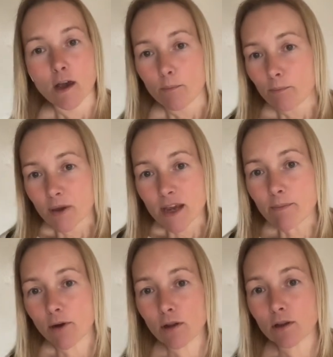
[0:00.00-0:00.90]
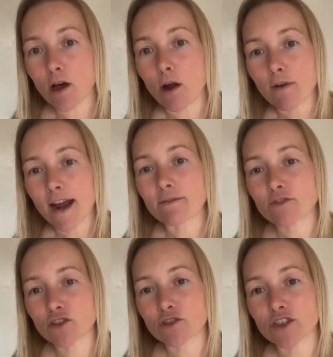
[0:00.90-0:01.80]
people
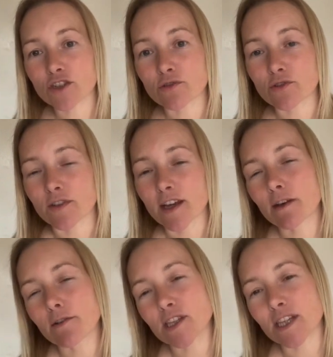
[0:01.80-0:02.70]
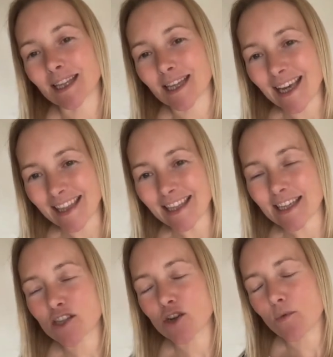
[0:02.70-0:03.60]
around your children. They're going to
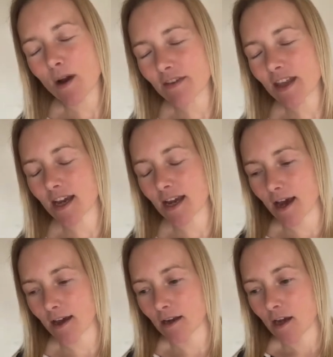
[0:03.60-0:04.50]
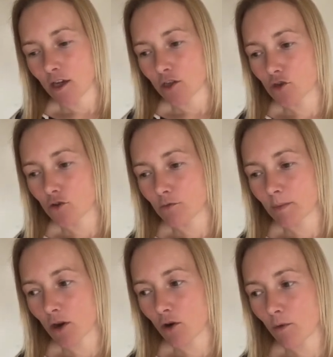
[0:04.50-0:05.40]
enlist whoever they can to
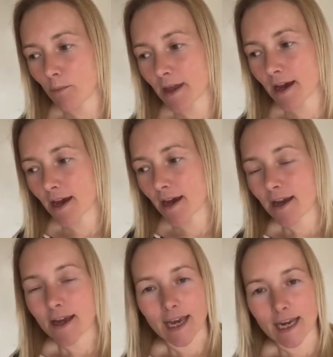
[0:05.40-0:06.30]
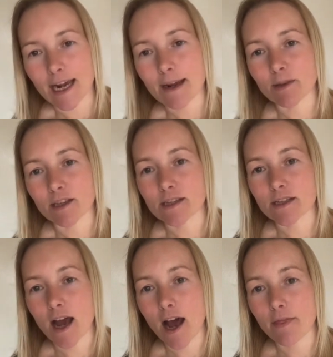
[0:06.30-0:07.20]
become their enablers
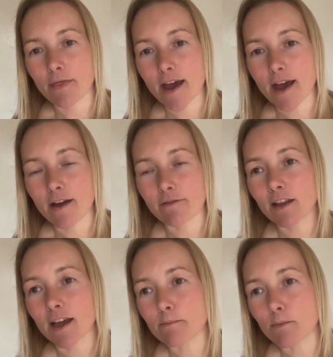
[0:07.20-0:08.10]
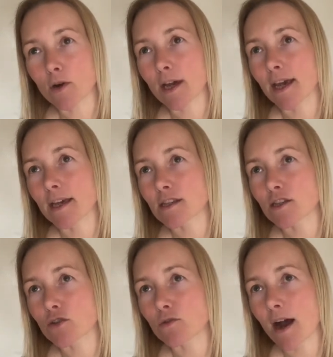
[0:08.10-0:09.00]
and their flying monkeys
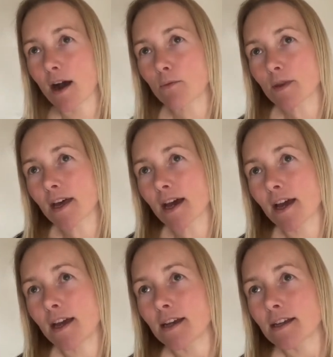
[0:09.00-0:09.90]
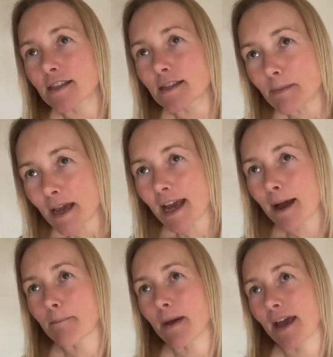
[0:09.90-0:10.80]
to help with their smear
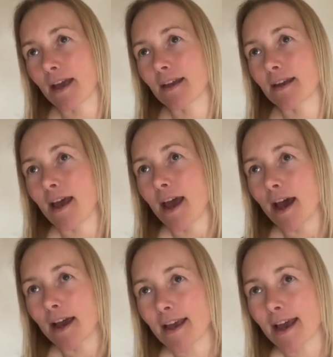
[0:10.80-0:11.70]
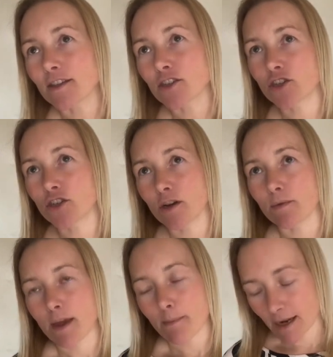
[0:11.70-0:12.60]
campaign against you.
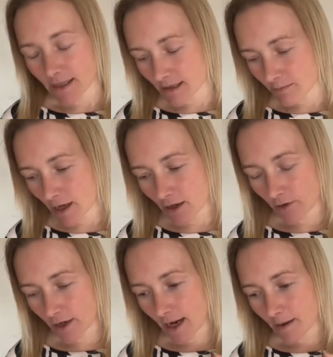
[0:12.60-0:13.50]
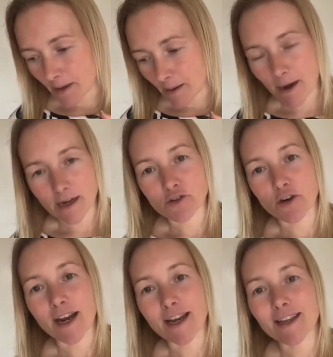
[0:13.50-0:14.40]
They might smear your name, they might
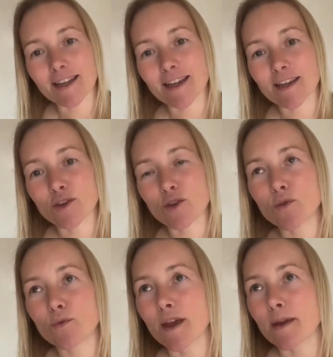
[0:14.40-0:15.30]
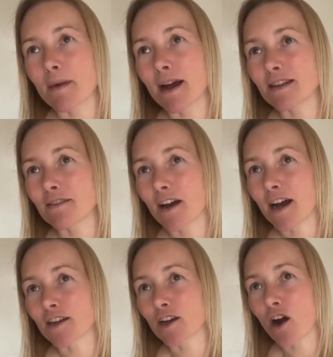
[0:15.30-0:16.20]
triangulate you, they might
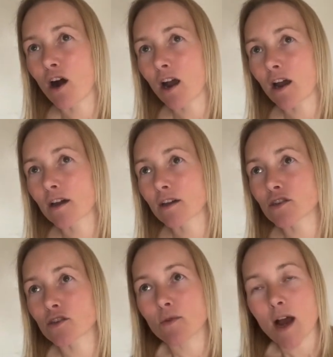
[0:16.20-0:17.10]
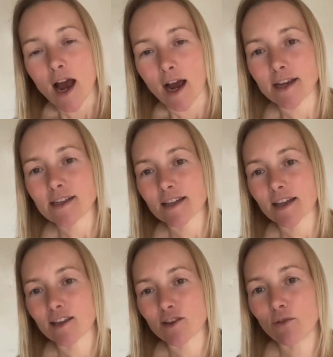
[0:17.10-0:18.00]
divide and conquer to
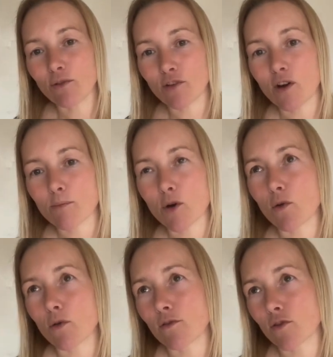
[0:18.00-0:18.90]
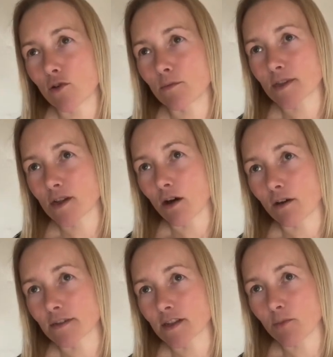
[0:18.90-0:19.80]
isolate you from all forms
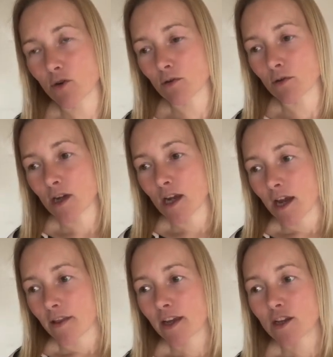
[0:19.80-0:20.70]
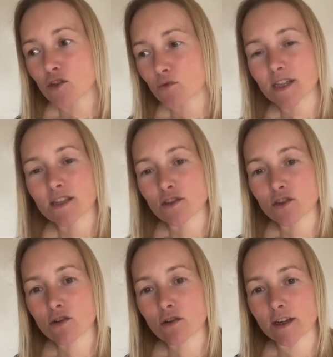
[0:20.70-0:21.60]
of support. They can twist the
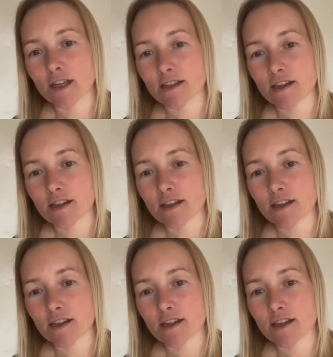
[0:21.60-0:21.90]
story and tell